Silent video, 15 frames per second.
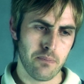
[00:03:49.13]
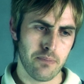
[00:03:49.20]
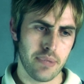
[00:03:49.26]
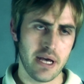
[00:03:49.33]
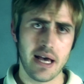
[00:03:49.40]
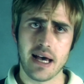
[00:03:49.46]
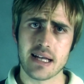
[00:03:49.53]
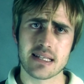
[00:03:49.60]

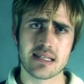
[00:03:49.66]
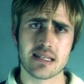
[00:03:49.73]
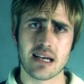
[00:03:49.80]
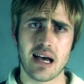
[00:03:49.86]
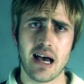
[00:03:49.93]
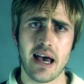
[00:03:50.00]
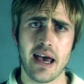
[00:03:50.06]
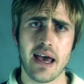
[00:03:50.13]
But
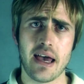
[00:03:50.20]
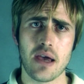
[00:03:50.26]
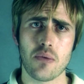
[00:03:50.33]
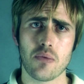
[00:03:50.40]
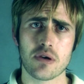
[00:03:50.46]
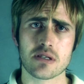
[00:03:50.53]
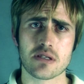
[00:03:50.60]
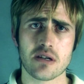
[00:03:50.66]
I
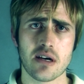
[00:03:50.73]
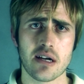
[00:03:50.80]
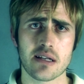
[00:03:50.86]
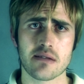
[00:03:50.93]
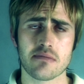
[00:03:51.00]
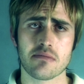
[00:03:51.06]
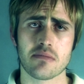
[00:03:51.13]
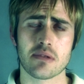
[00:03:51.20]
was not
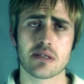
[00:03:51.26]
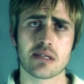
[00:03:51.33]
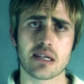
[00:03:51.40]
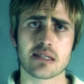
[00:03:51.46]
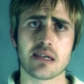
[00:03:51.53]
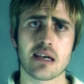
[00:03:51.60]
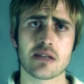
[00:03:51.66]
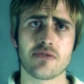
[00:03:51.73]

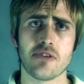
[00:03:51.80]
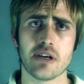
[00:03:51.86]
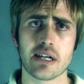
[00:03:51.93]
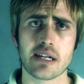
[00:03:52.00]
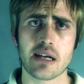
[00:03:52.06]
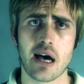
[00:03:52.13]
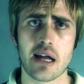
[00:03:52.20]
successful.